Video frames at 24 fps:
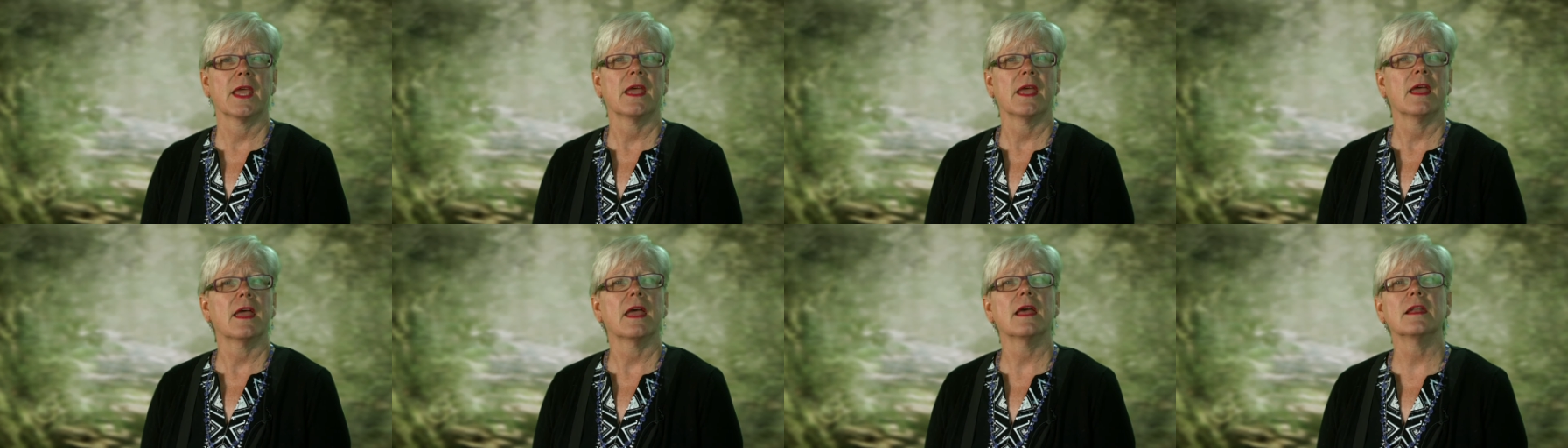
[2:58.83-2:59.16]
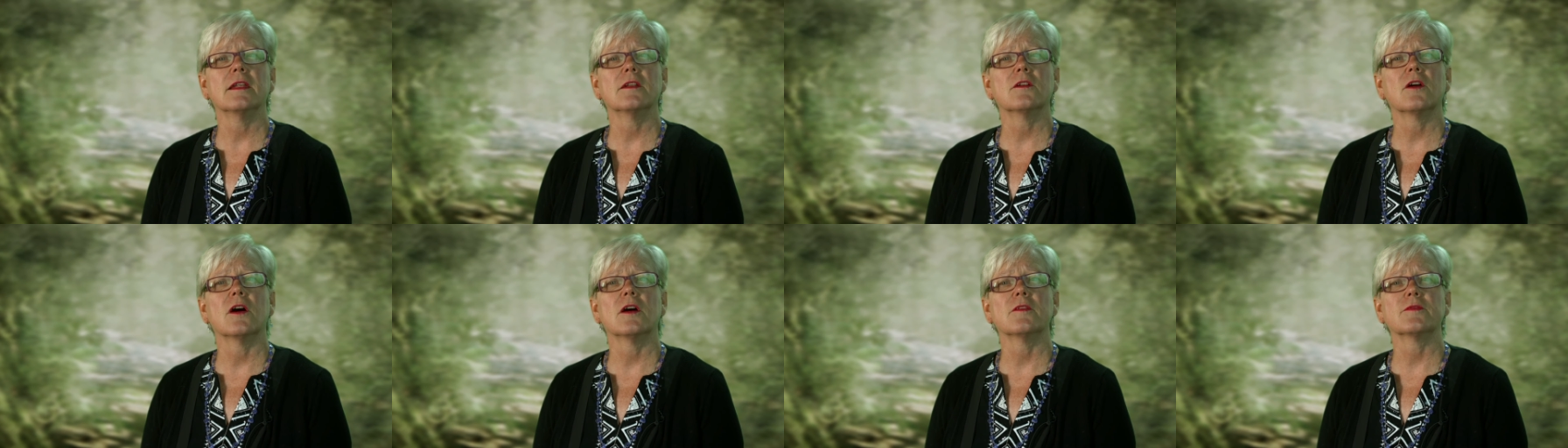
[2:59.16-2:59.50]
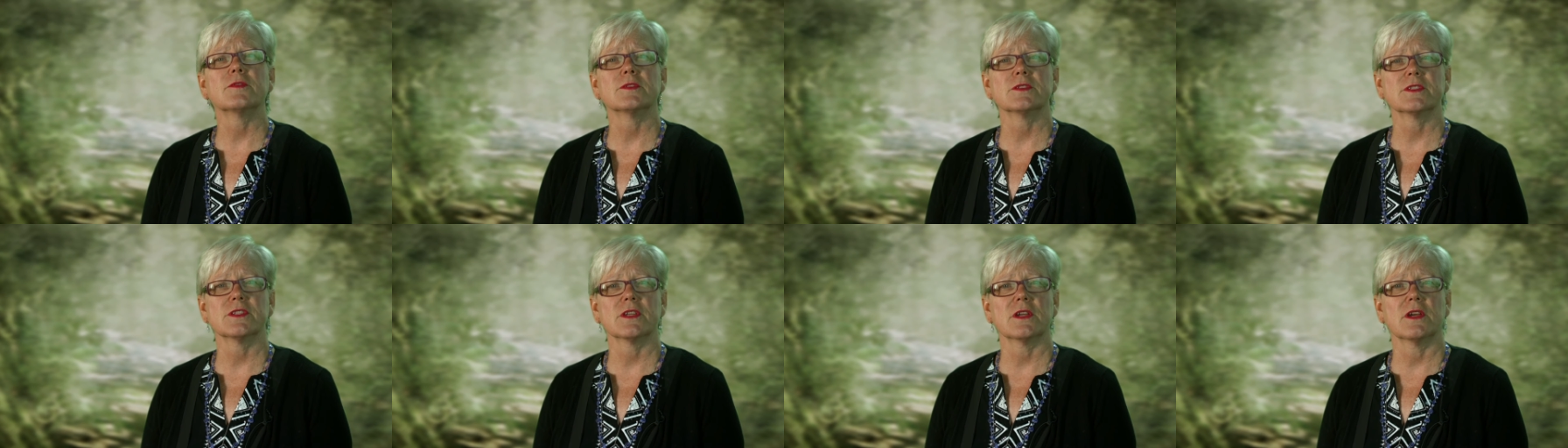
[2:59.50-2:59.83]
and it
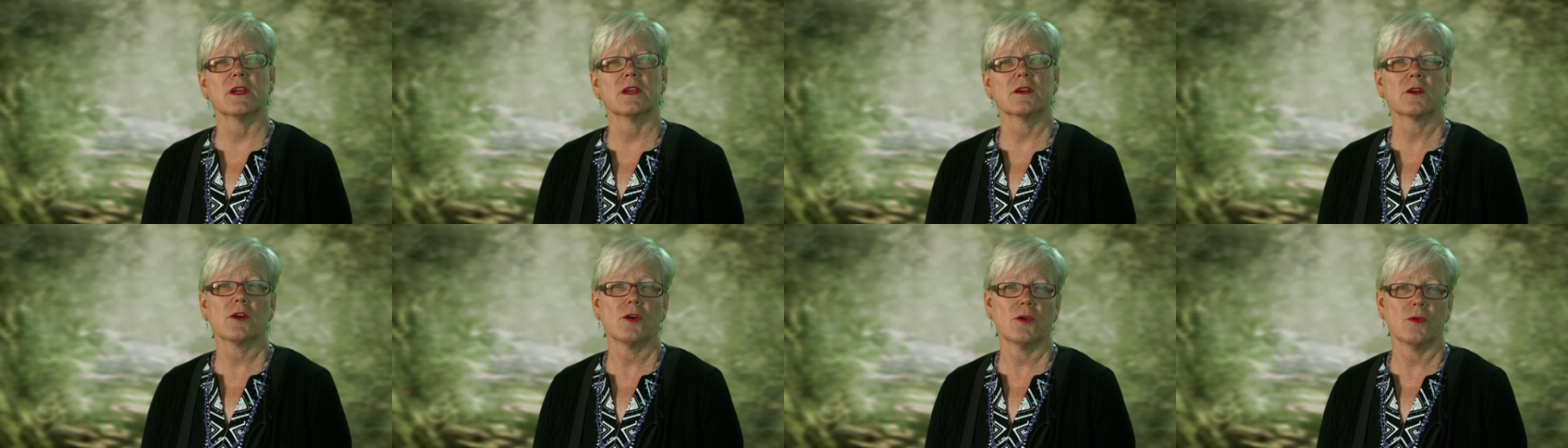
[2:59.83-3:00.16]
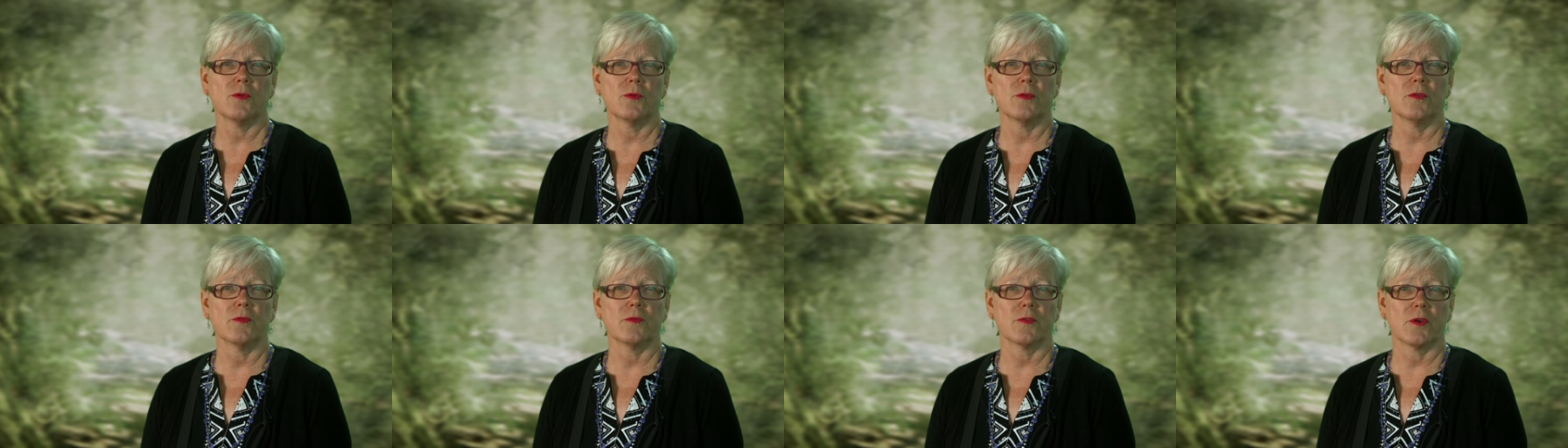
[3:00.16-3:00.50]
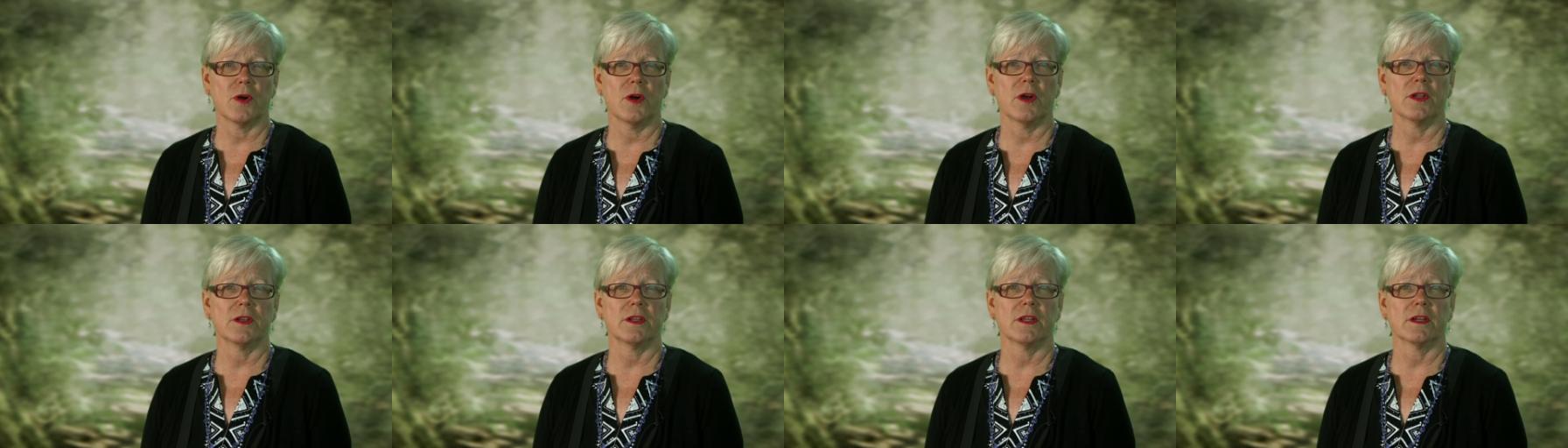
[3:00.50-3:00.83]
offers a code of
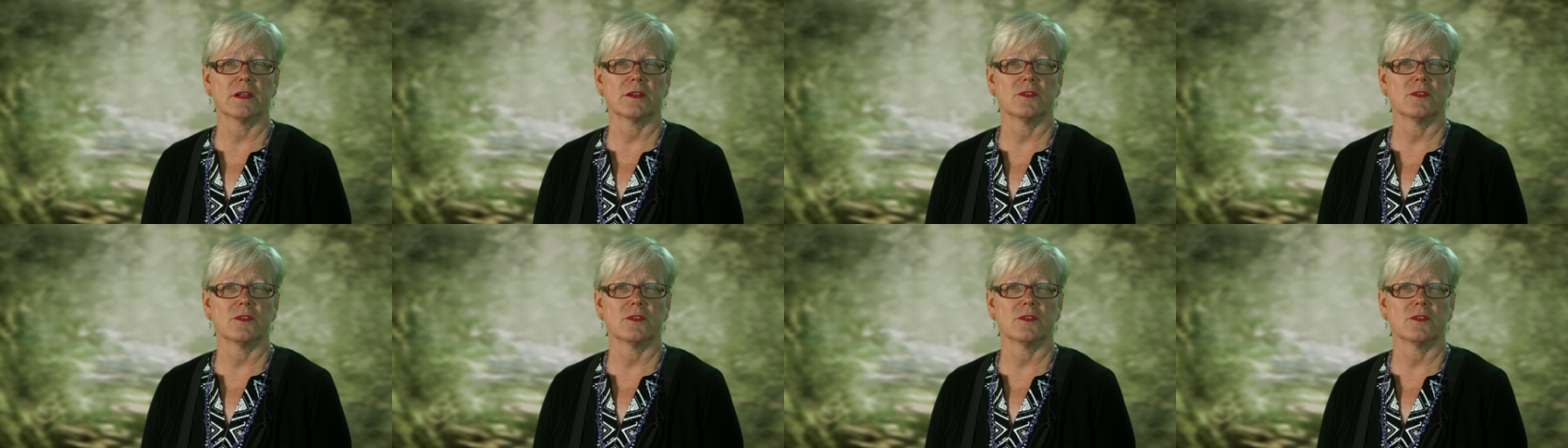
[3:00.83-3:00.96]
conduct